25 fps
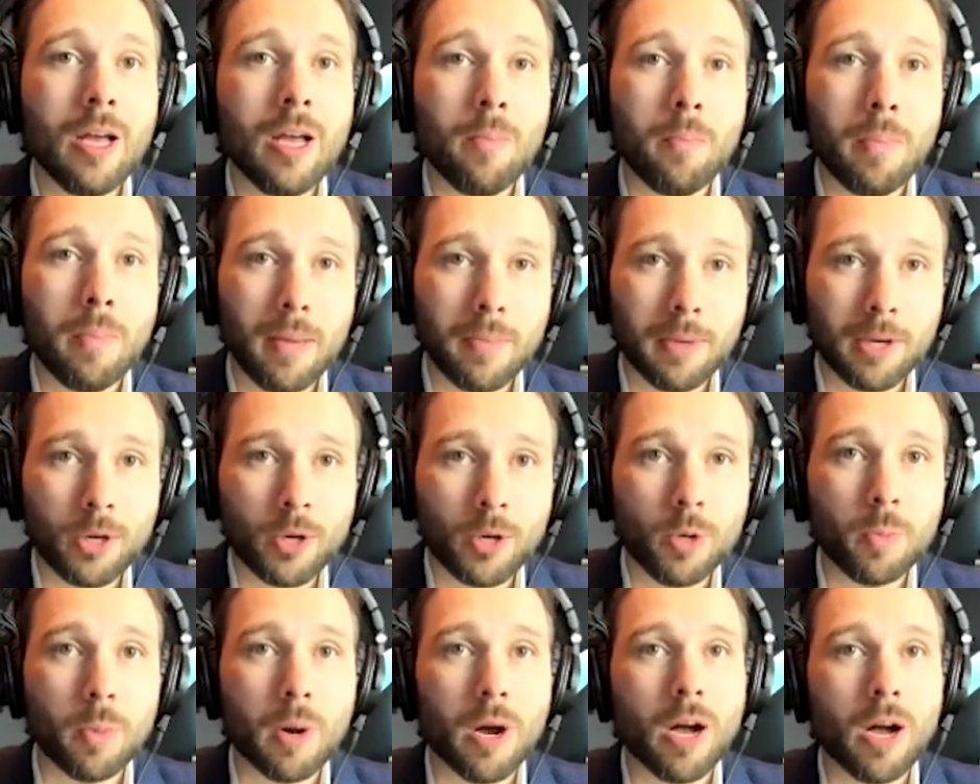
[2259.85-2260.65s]
baby
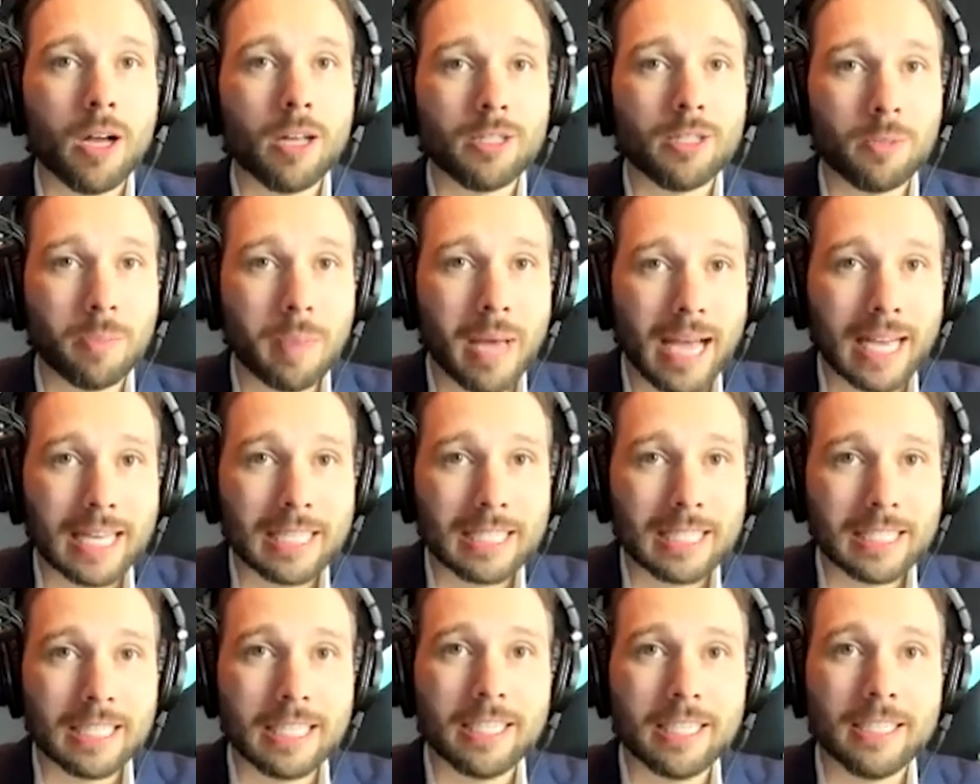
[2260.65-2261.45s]
coupons,
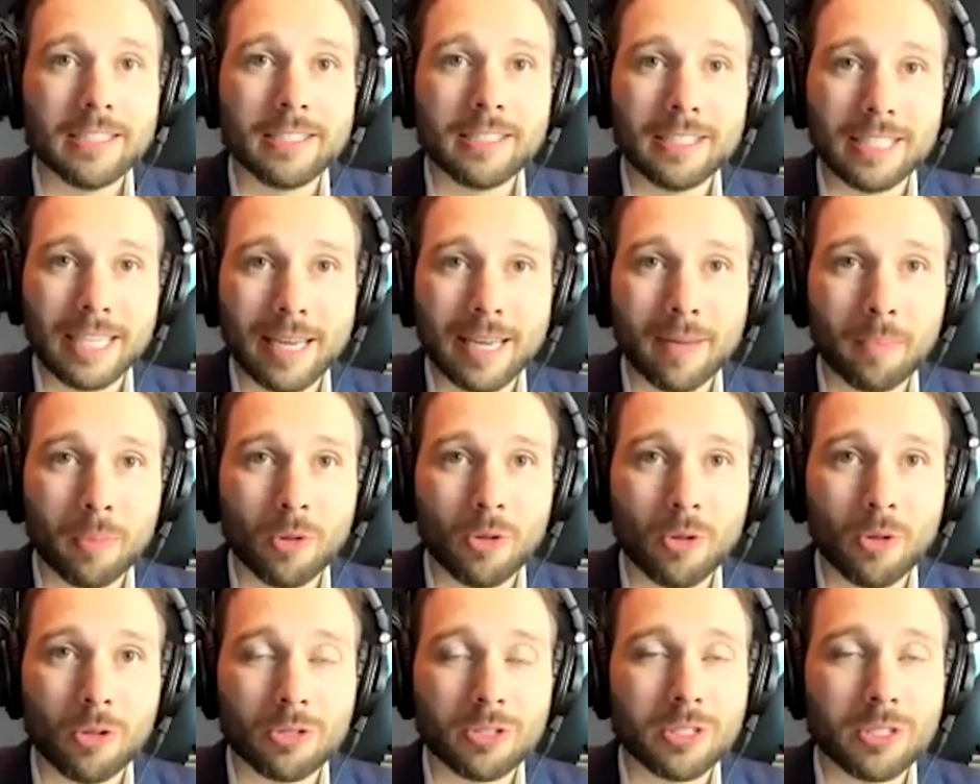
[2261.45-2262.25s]
magazines,
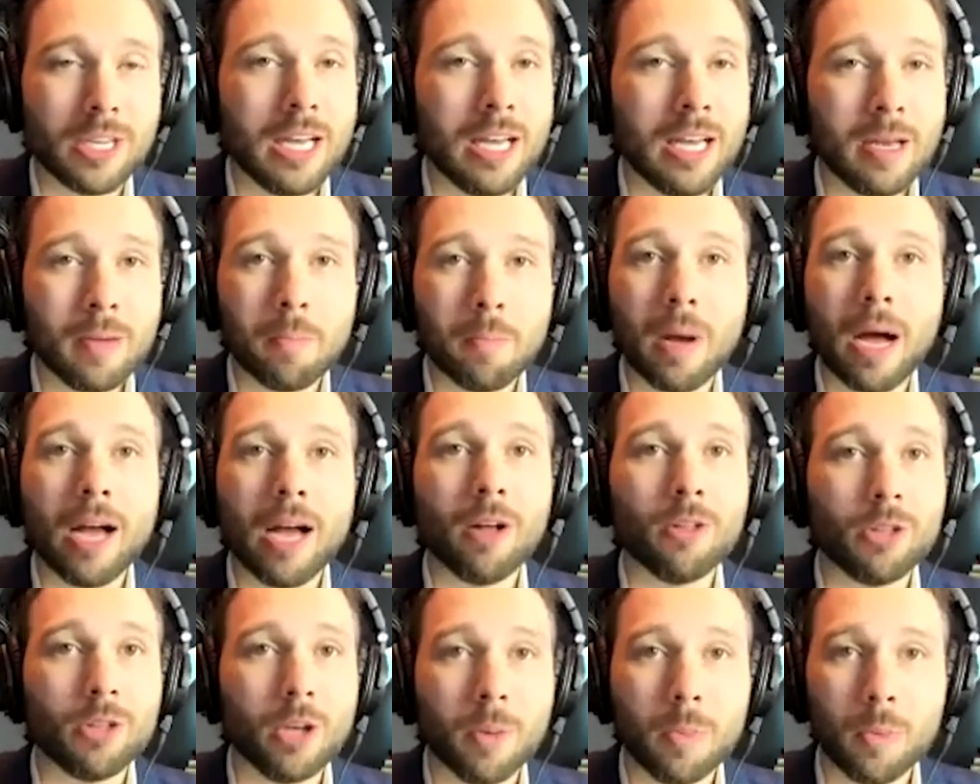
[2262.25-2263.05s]
samples,
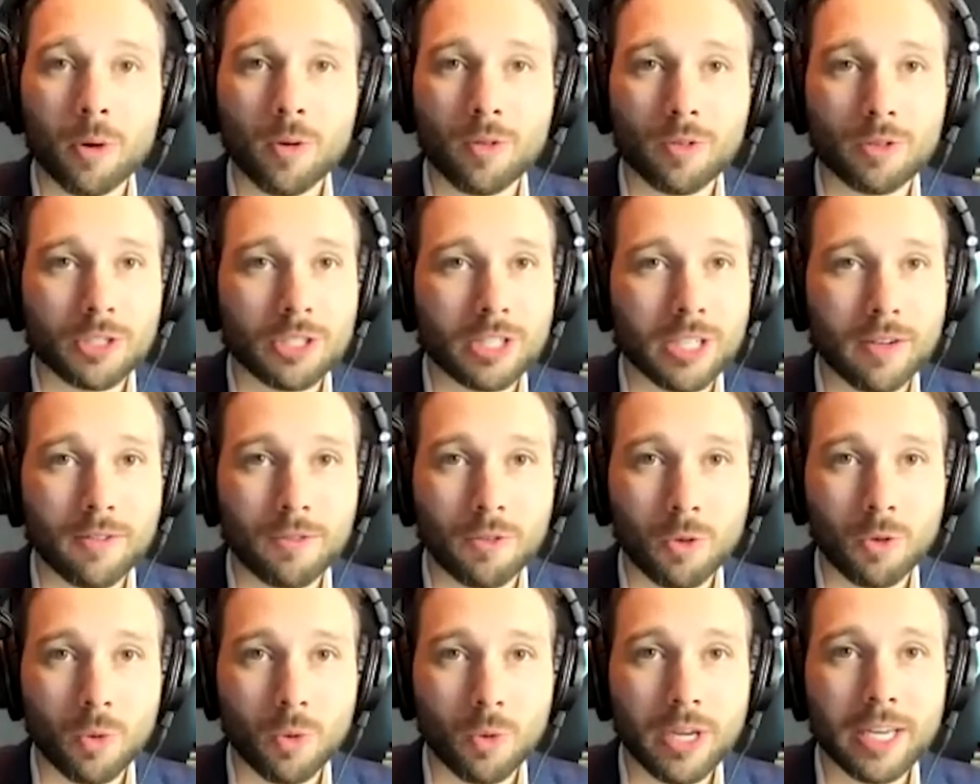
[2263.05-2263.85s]
piled up over
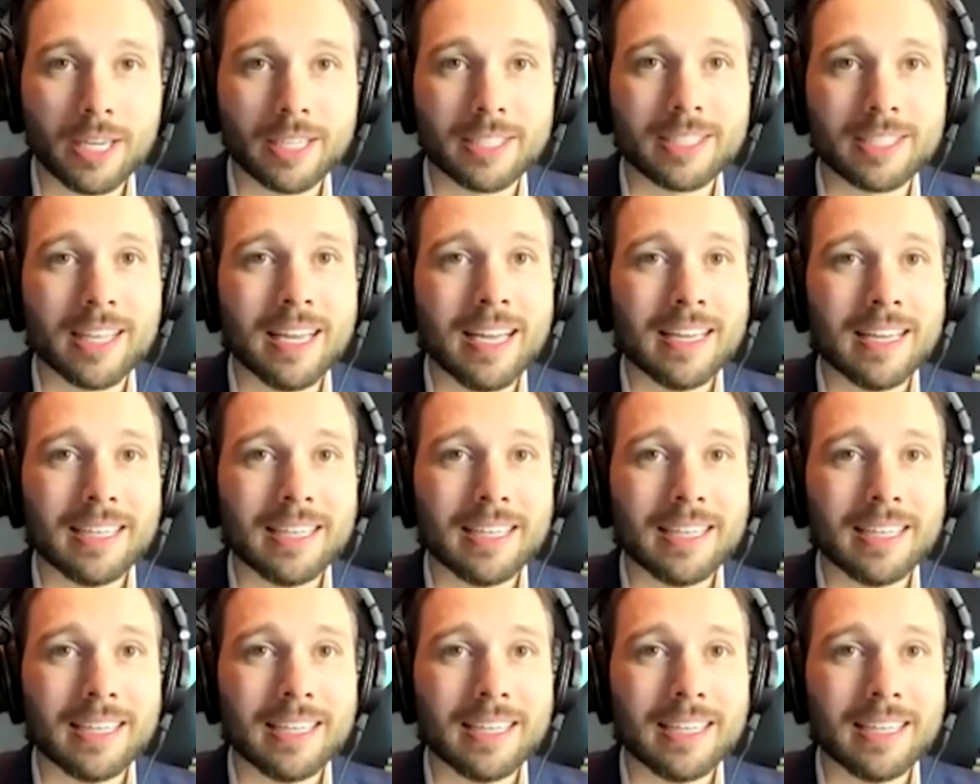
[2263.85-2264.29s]
several weeks.